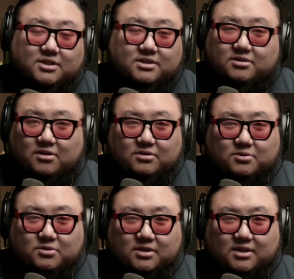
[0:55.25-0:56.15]
and all
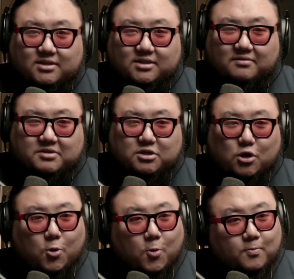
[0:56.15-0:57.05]
sorts of good stuff,
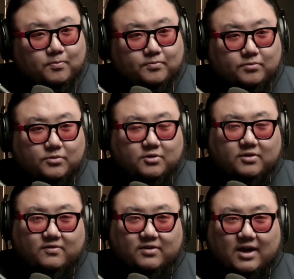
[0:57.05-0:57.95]
so tune
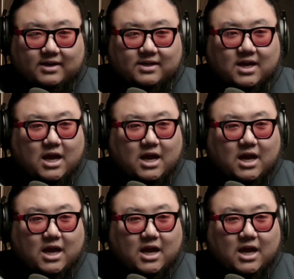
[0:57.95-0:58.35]
in for that.